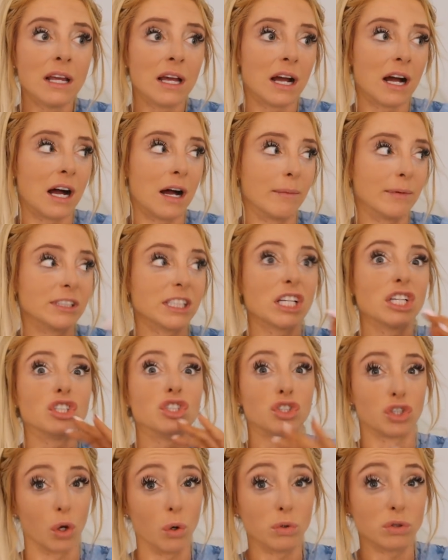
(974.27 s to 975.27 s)
Um, it's like
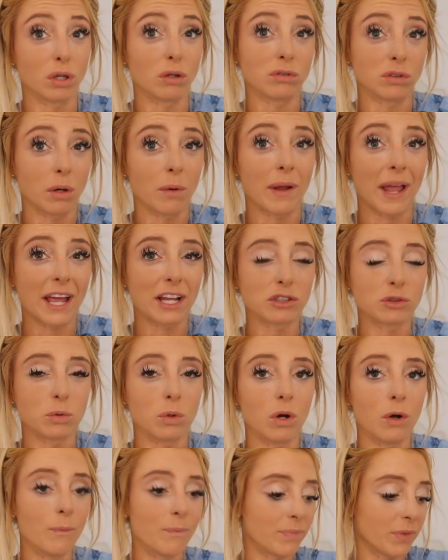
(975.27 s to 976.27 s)
so, so, so
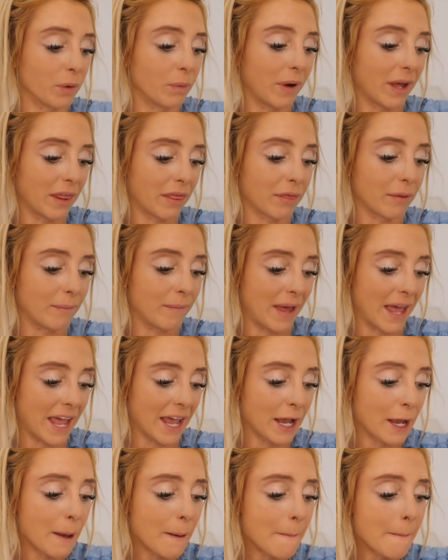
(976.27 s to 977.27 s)
casual with
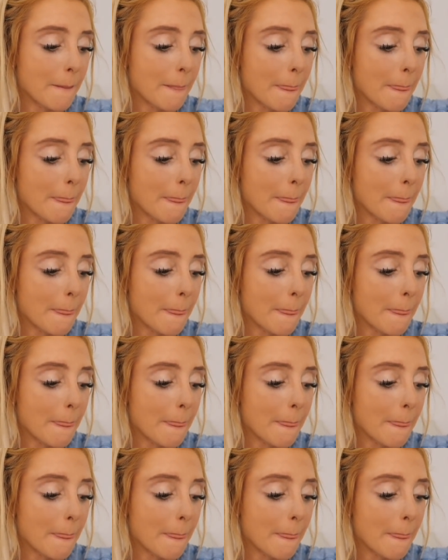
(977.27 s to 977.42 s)
Meg.